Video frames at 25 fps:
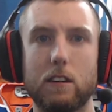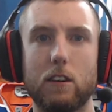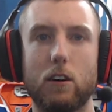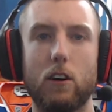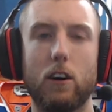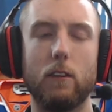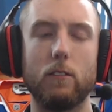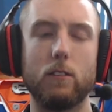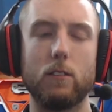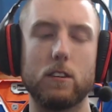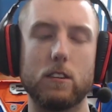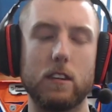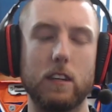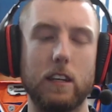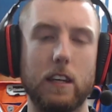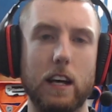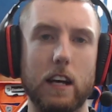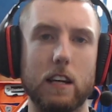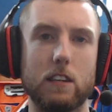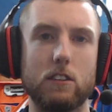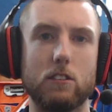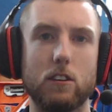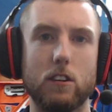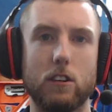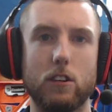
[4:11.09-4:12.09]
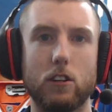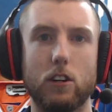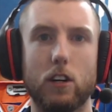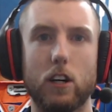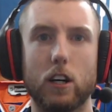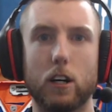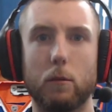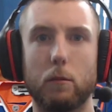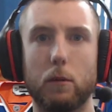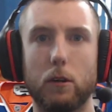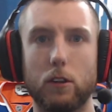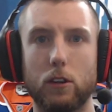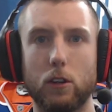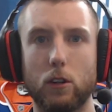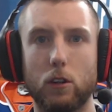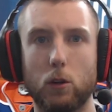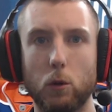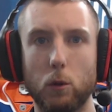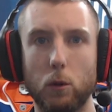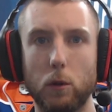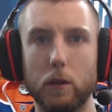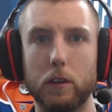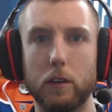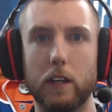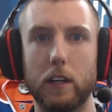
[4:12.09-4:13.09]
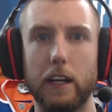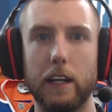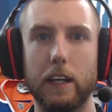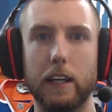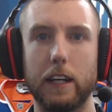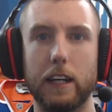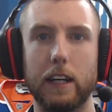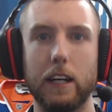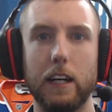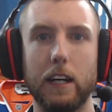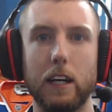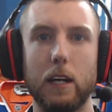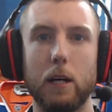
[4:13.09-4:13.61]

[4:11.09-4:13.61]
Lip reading: Obviously, yes, you can talk about the goaltending,